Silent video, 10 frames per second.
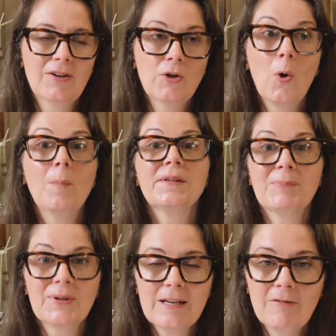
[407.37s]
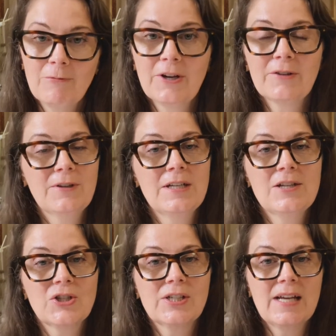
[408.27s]
enormous body of work
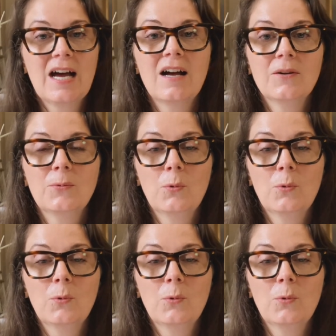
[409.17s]
finished and hung